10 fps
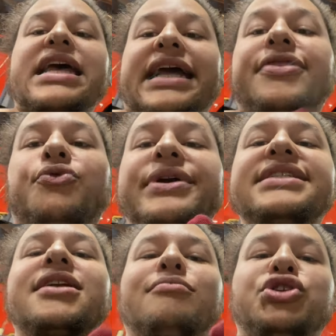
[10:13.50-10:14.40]
And the reason
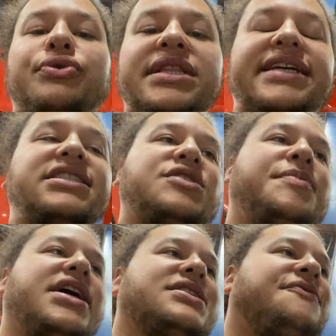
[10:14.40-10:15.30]
I'm doing this is
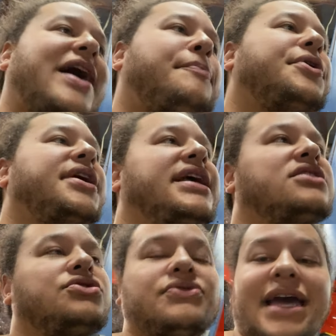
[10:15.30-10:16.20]
because if I put it
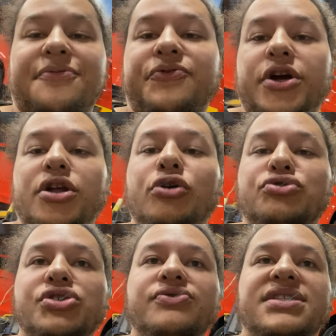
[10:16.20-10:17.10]
into that front O
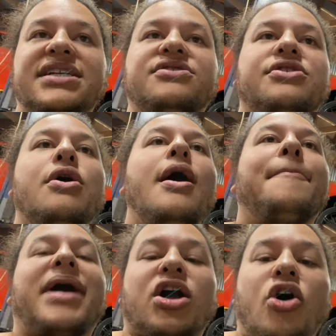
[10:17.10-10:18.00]
two sensor,
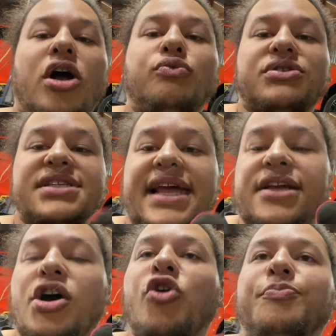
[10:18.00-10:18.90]
my car will stay in
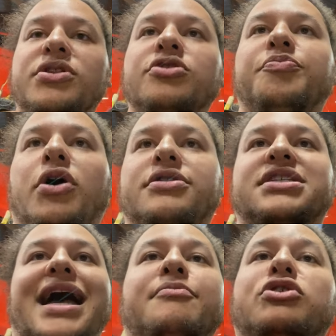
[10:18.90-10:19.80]
open loop all the
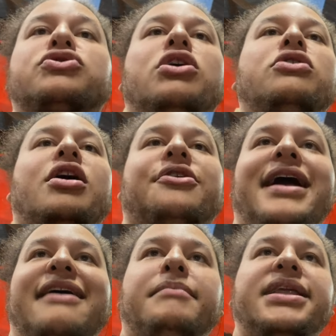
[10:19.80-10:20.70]
time. I'll no longer
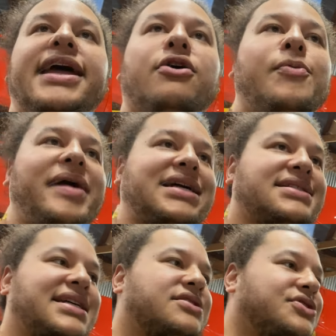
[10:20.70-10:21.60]
have my narrowband
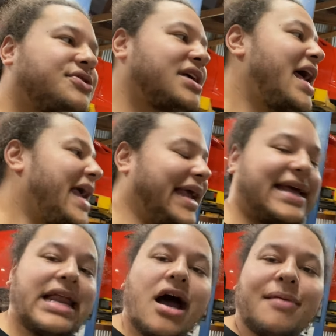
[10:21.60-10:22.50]
sensors,
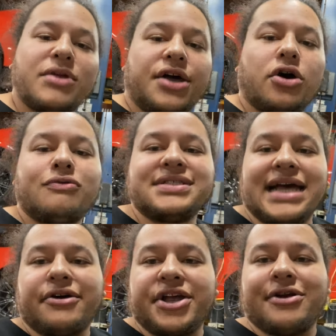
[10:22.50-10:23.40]
and I'm not always
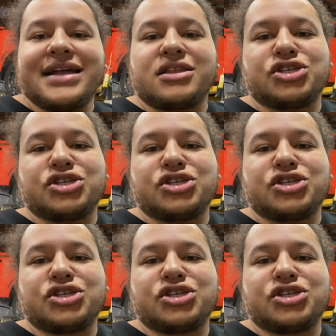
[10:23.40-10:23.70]
out here at the